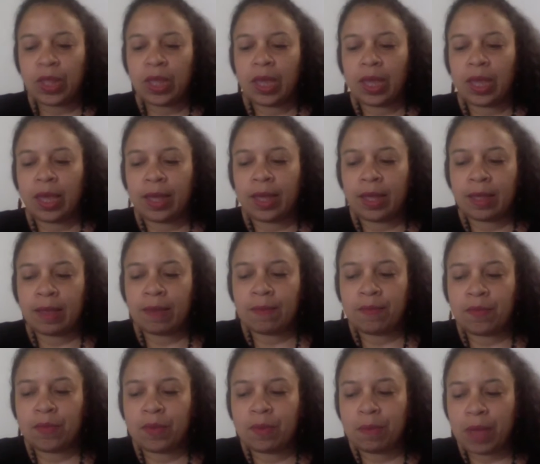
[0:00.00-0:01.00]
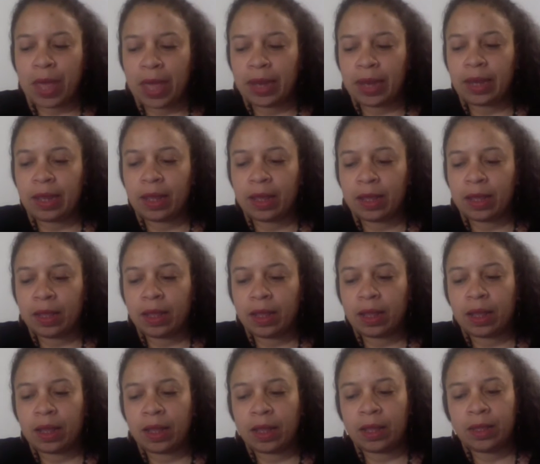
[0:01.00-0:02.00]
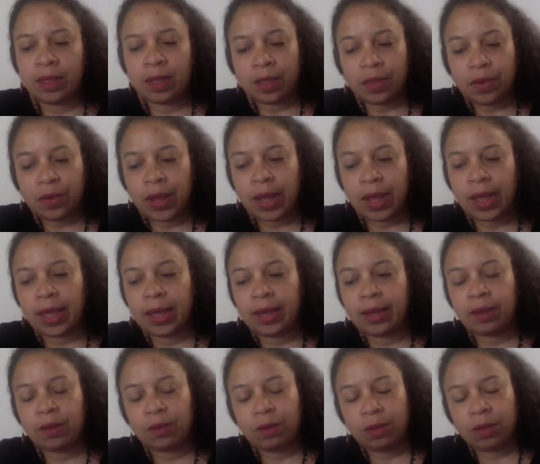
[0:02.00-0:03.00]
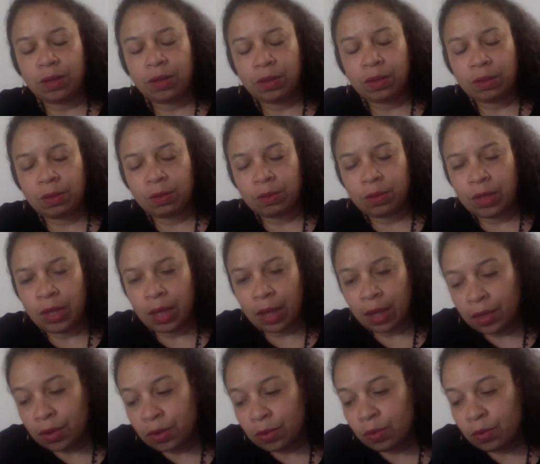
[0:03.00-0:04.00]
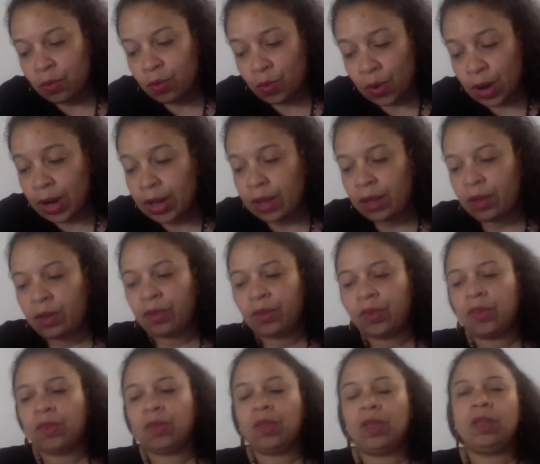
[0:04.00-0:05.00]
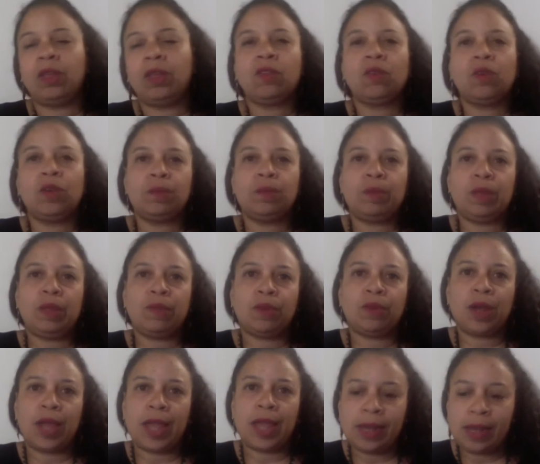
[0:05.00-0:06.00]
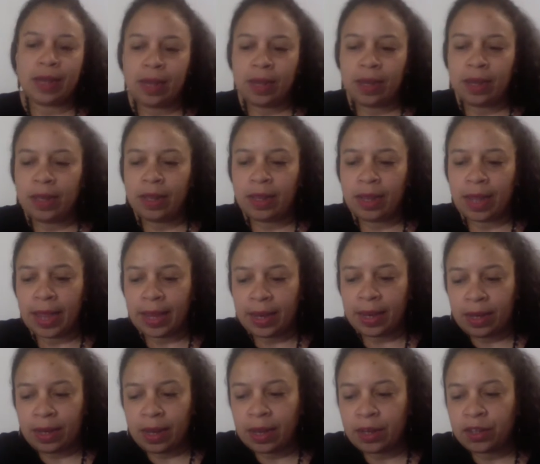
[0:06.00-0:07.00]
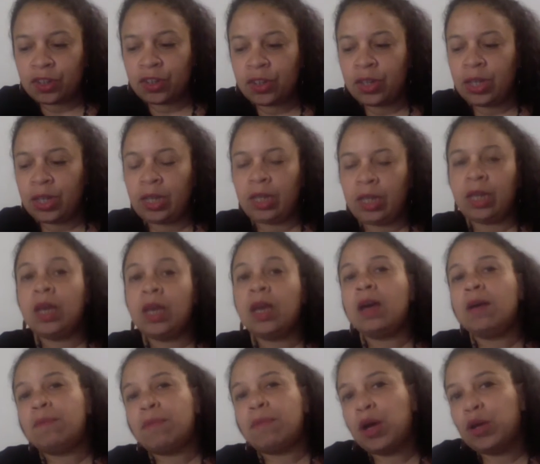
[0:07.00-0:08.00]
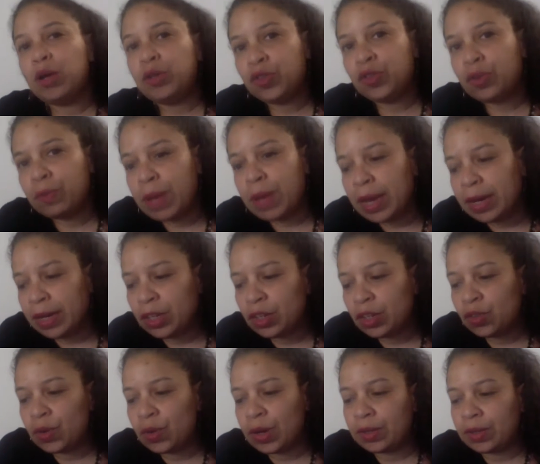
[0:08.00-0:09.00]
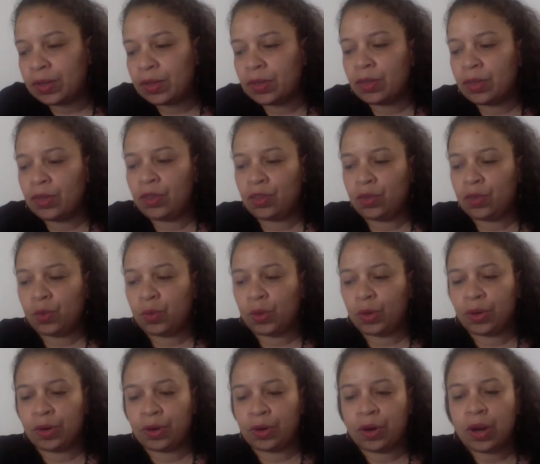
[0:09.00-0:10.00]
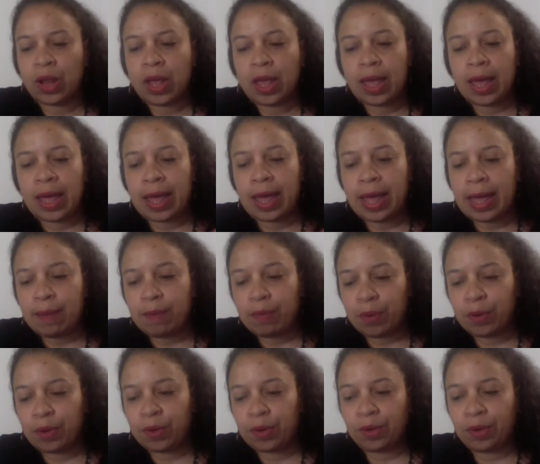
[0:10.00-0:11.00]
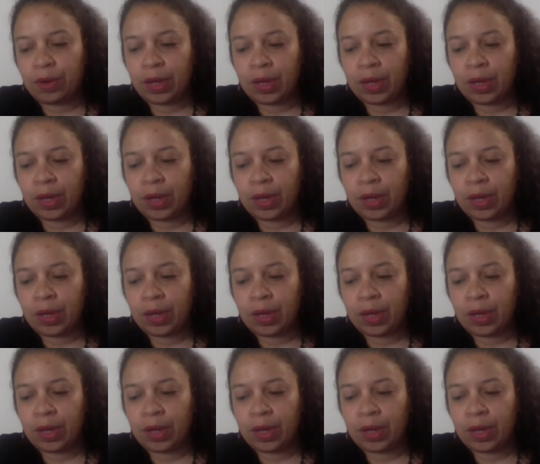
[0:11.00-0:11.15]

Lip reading: But on the other hand, the other great use is going to be for ADD, ADHD, post-traumatic stress disorder, hyper